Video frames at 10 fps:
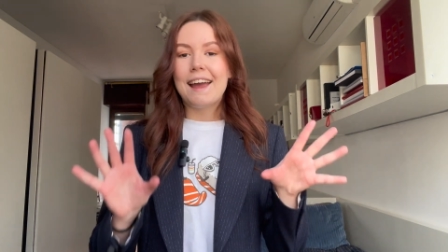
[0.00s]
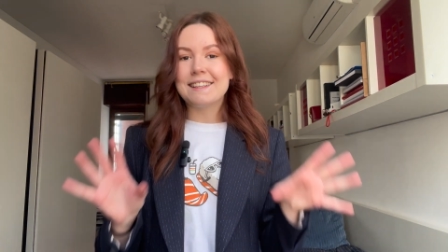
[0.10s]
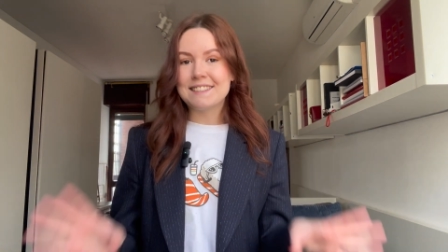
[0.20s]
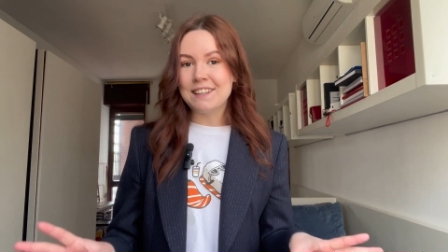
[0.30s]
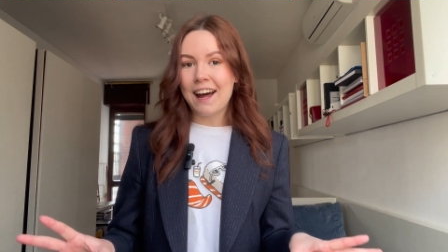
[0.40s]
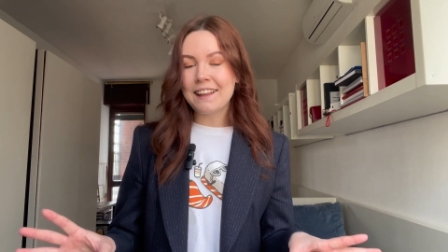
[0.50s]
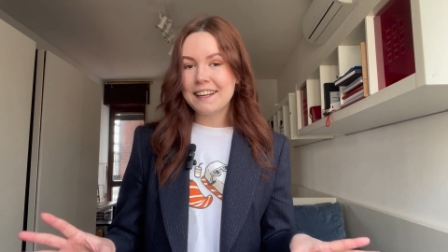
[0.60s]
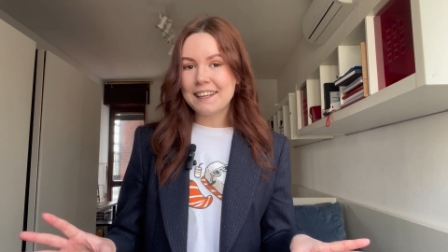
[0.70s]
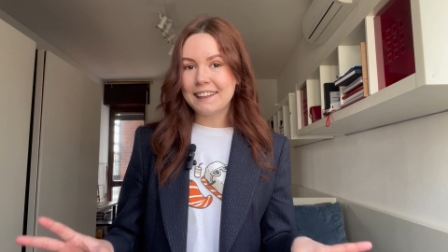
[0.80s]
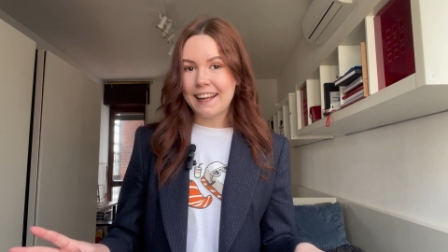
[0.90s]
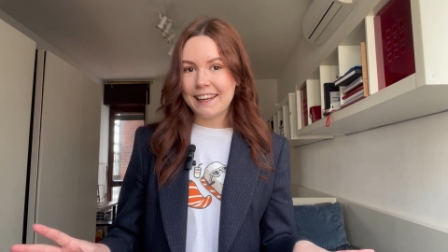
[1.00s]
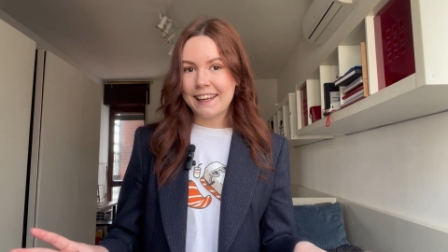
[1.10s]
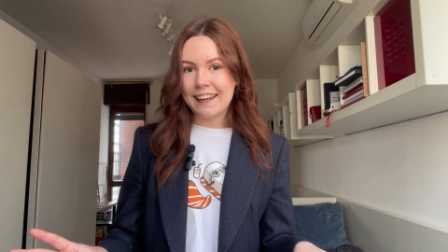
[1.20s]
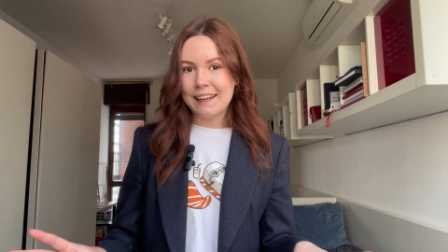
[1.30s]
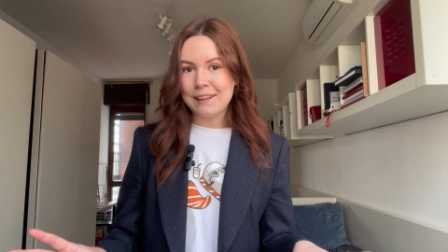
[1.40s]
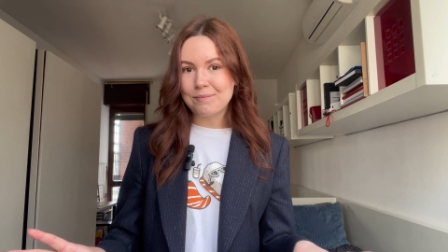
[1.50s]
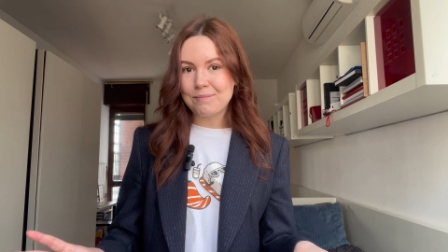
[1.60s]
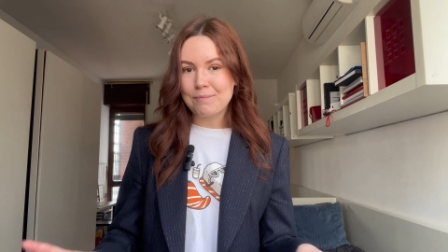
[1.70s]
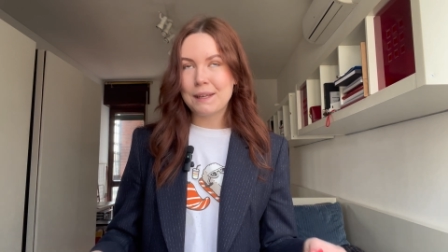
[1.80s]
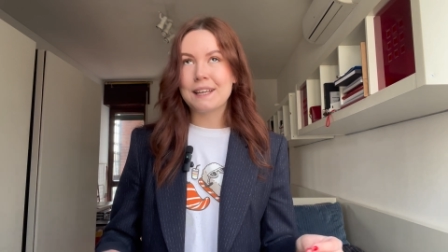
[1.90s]
It's not that I didn't like it,
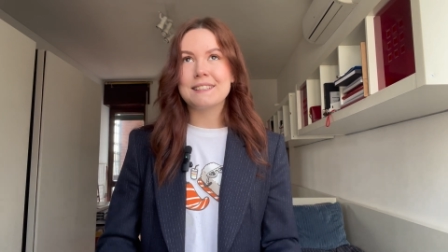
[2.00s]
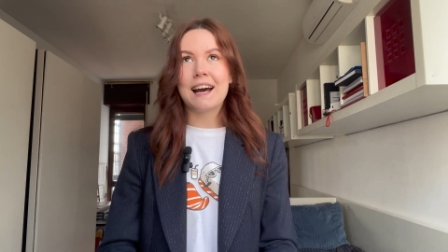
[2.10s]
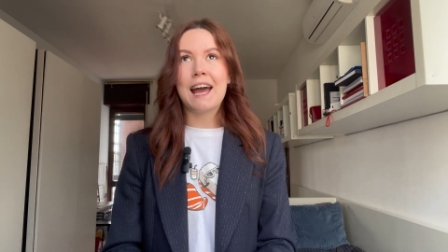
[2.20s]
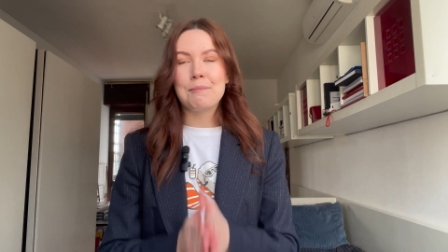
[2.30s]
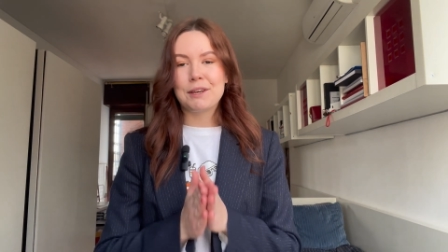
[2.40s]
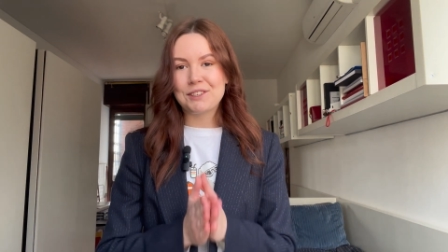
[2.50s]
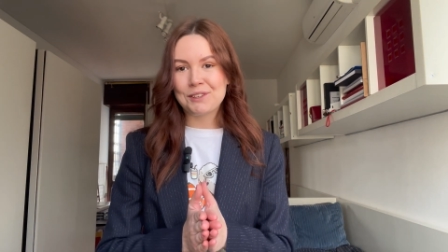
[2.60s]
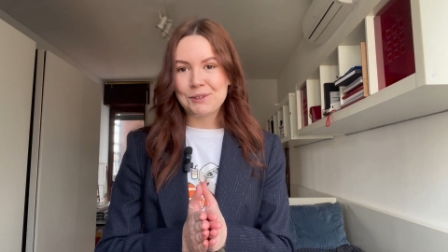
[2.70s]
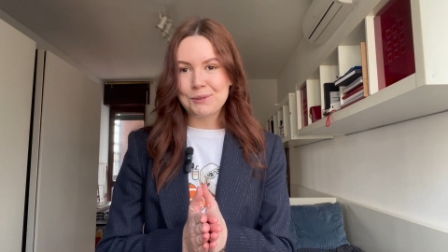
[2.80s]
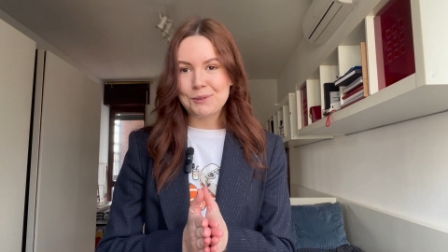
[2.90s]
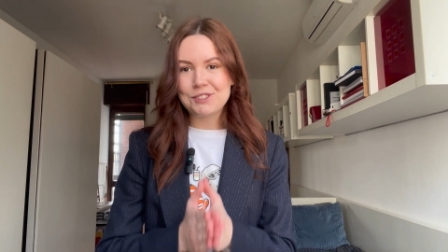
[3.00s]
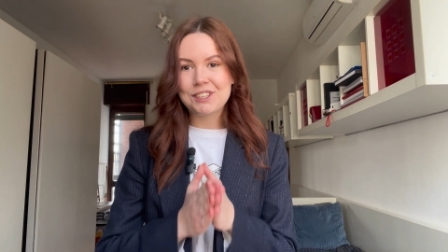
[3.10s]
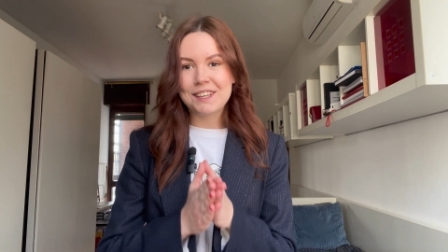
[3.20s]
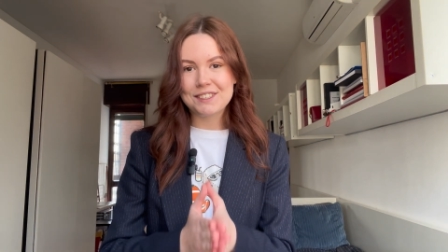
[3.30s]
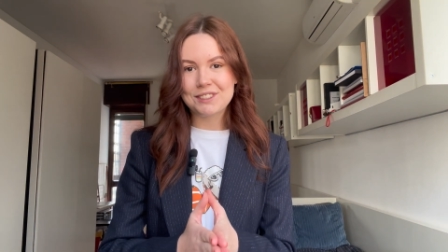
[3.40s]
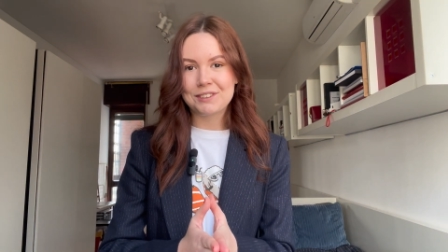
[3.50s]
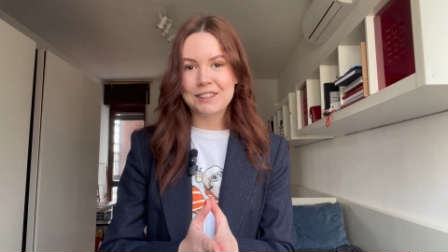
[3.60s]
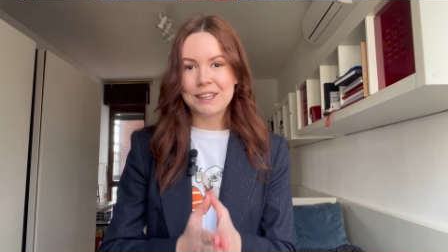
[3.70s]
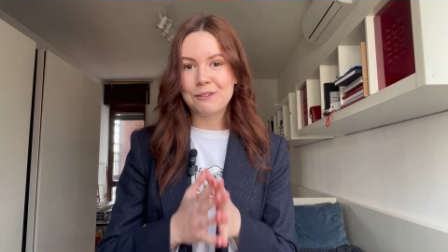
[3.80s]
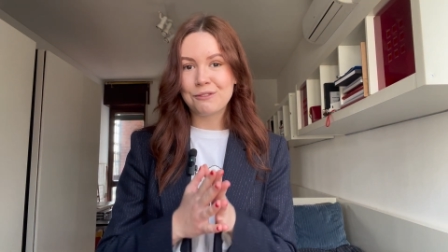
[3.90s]
because I am a huge
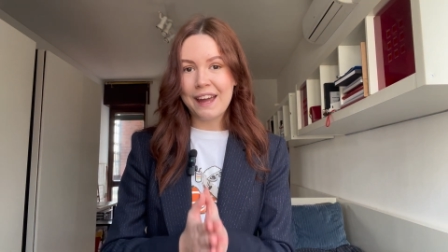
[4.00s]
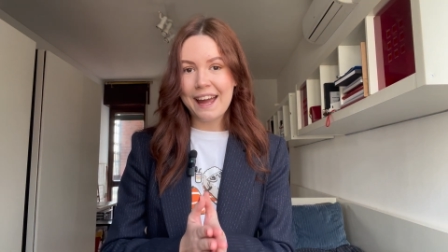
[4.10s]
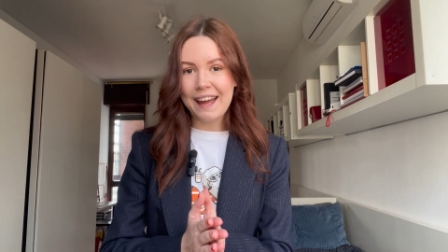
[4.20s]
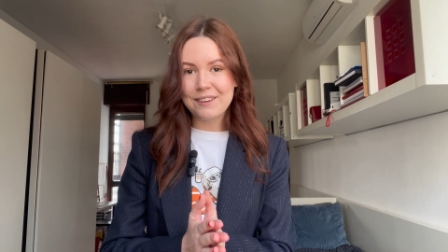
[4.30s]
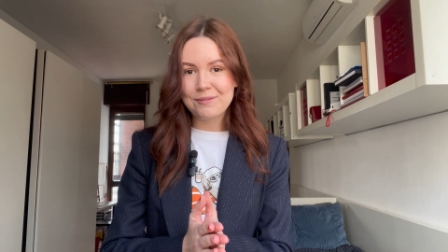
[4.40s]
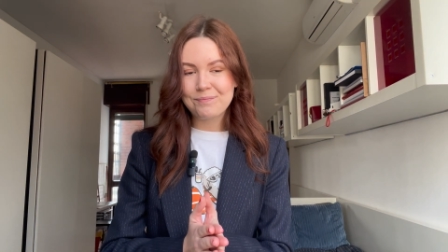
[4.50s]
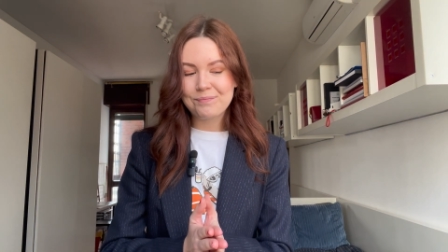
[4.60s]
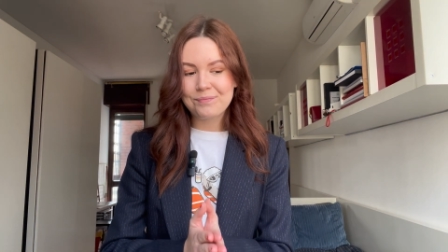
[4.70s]
history fan.